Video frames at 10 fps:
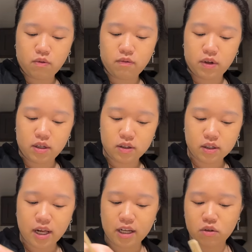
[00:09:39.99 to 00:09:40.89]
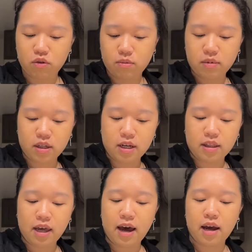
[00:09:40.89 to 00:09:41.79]
fitness class or something like
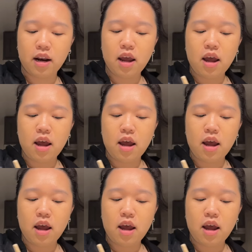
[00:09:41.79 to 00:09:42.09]
that.